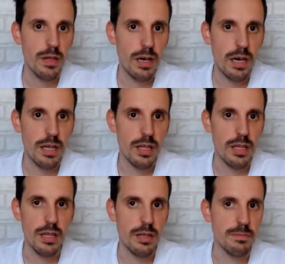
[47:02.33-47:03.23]

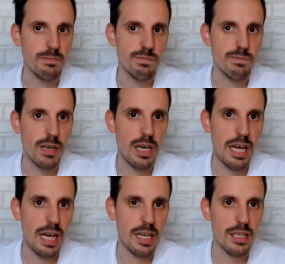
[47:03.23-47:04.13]
I
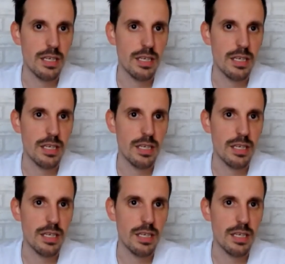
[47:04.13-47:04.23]
like